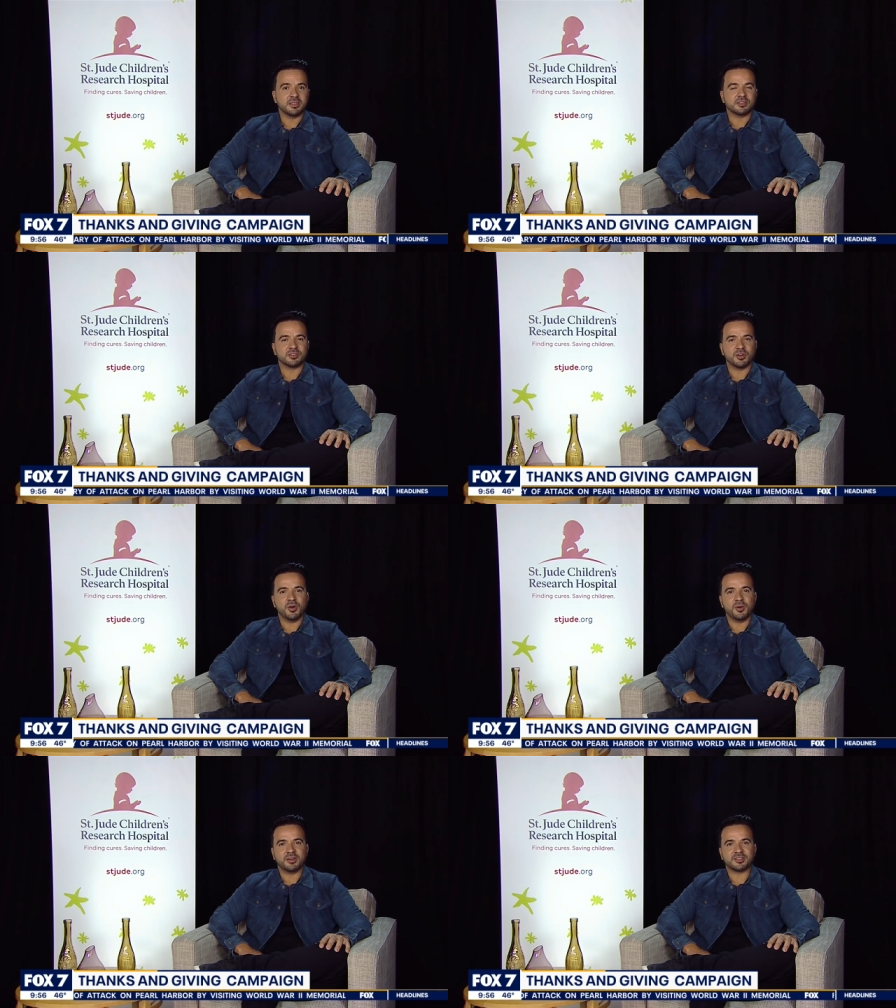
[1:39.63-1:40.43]

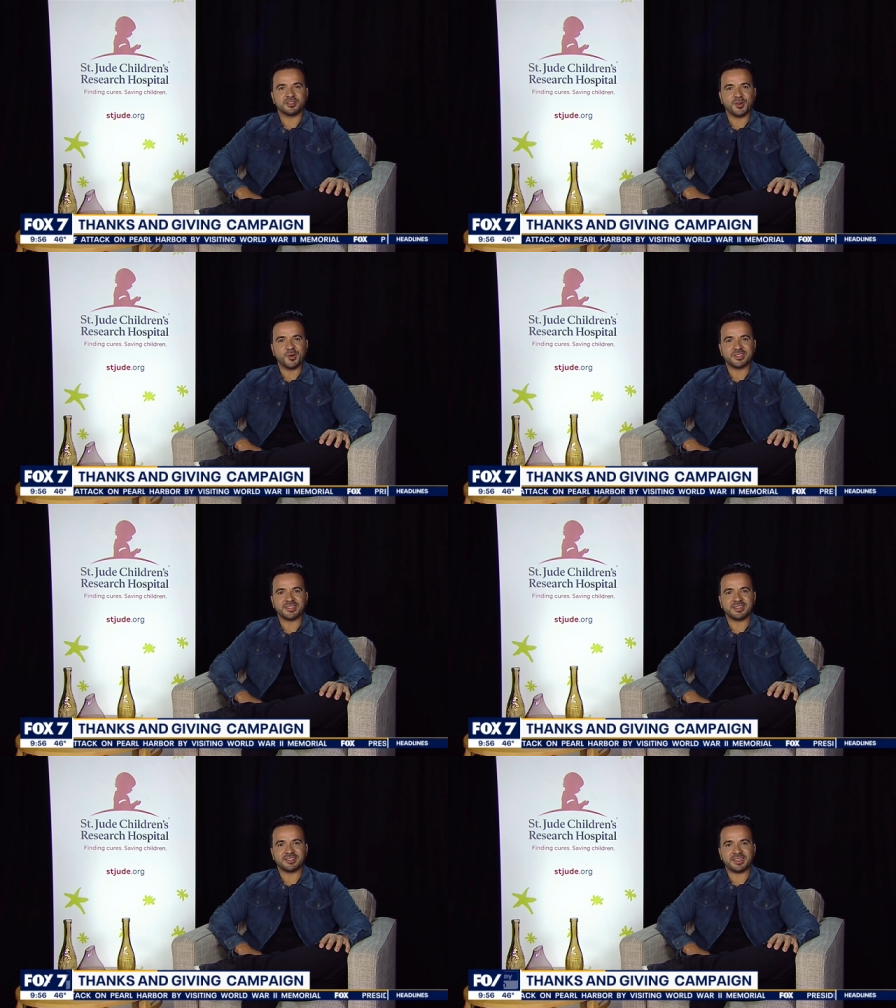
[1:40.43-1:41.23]
So so it's
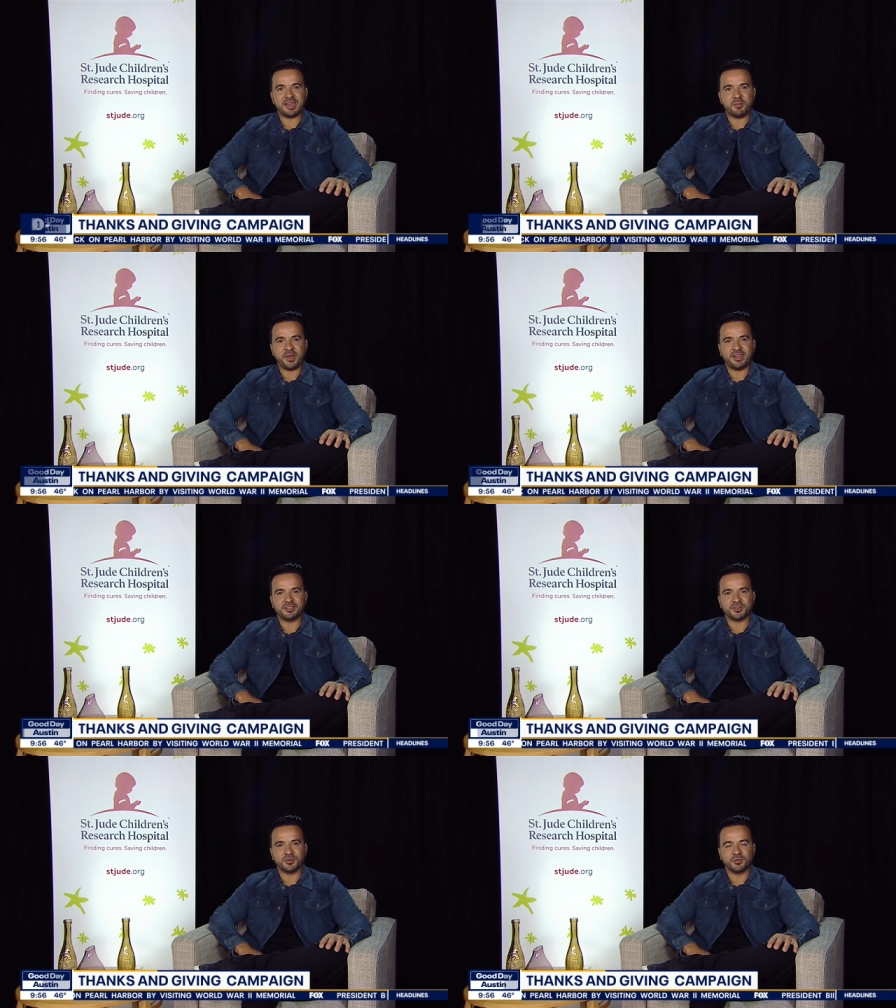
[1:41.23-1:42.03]
a it's a campaign
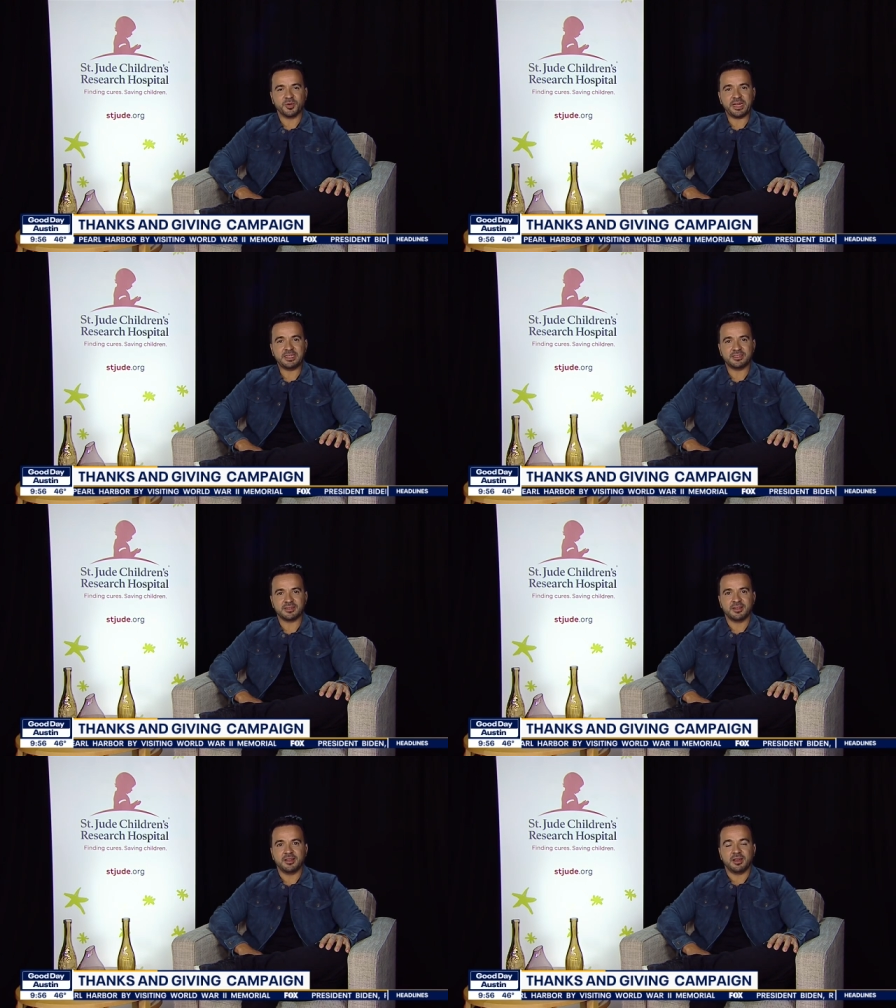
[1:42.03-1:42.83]
to raise
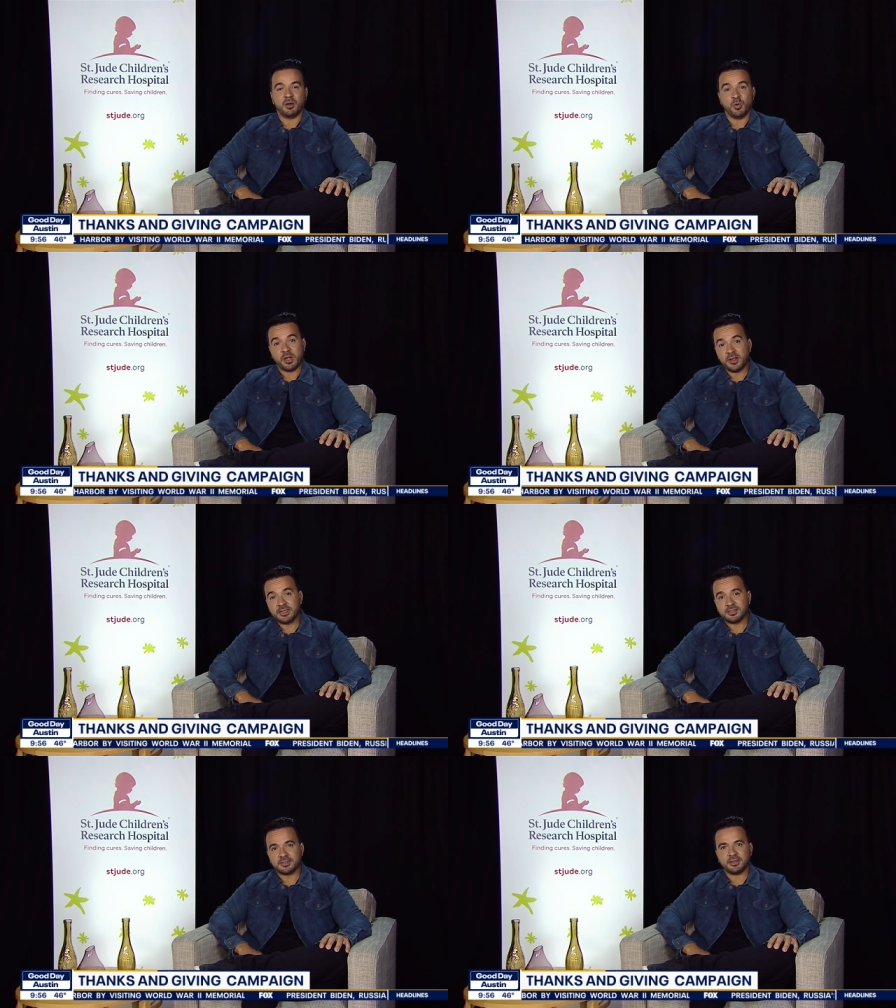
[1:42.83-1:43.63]

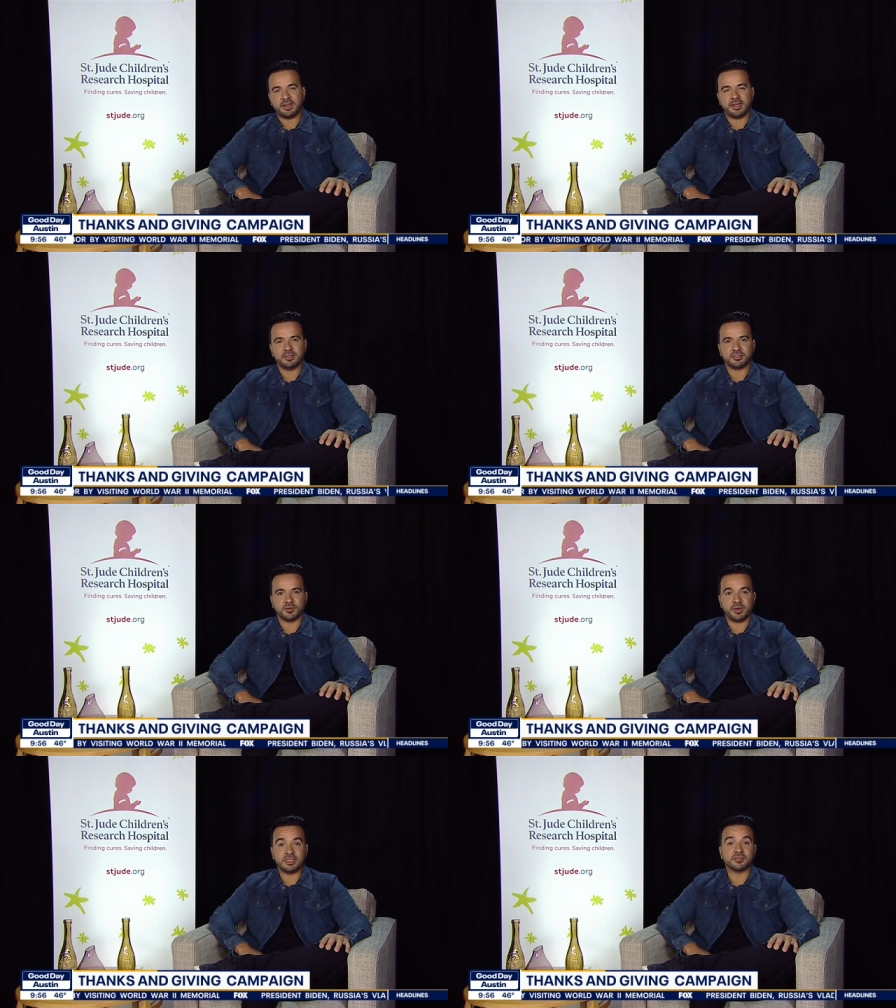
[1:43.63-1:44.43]
awareness and
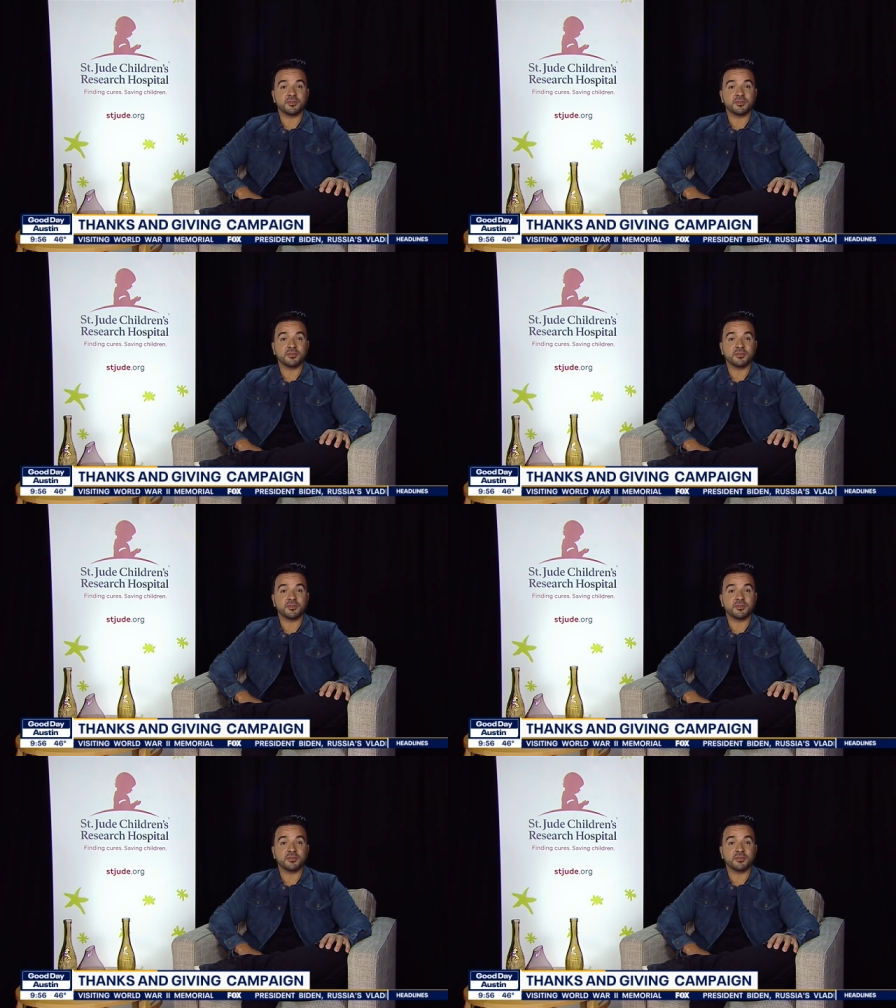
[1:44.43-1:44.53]
to raise